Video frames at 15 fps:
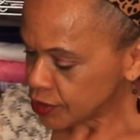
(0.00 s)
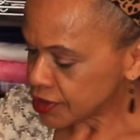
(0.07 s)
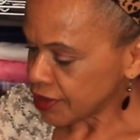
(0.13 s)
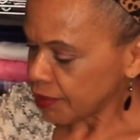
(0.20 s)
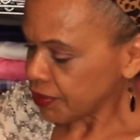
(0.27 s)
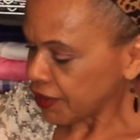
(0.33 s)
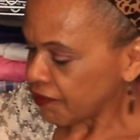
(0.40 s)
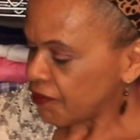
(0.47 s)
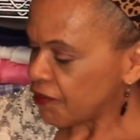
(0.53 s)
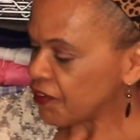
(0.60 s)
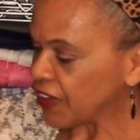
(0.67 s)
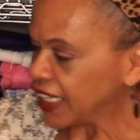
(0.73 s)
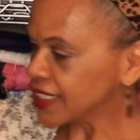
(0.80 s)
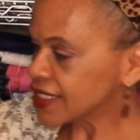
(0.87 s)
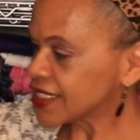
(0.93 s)
something
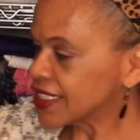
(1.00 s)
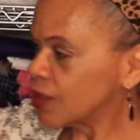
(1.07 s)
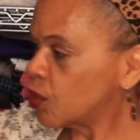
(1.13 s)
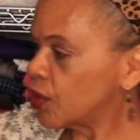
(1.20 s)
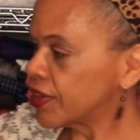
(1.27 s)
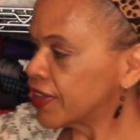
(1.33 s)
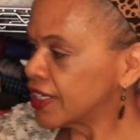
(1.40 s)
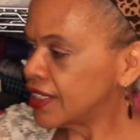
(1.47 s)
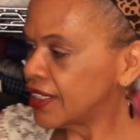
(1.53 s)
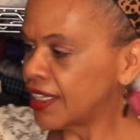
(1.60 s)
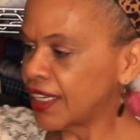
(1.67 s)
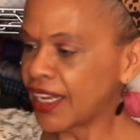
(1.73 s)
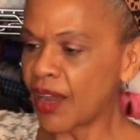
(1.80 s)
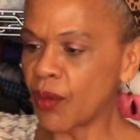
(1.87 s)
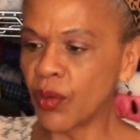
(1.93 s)
fancy with it.
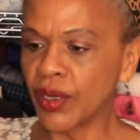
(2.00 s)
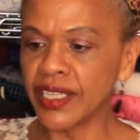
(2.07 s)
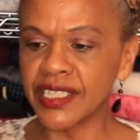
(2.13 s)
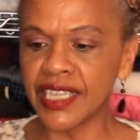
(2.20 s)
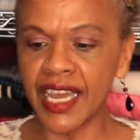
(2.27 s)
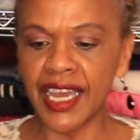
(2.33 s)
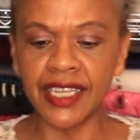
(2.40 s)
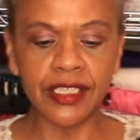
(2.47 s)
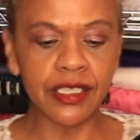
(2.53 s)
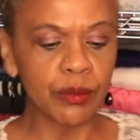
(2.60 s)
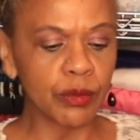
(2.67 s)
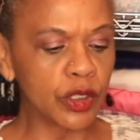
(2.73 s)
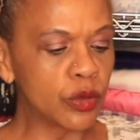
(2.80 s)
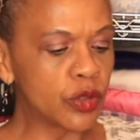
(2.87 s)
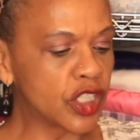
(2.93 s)
I wanted to add some
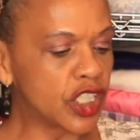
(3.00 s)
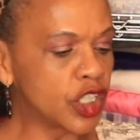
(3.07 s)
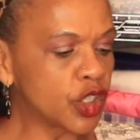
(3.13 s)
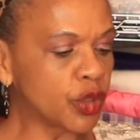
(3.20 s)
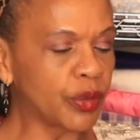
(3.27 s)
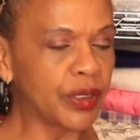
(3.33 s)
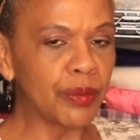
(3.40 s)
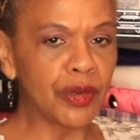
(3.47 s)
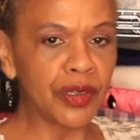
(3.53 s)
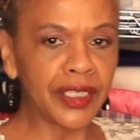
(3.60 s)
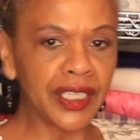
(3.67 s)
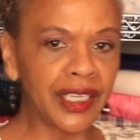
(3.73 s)
Gucci trim on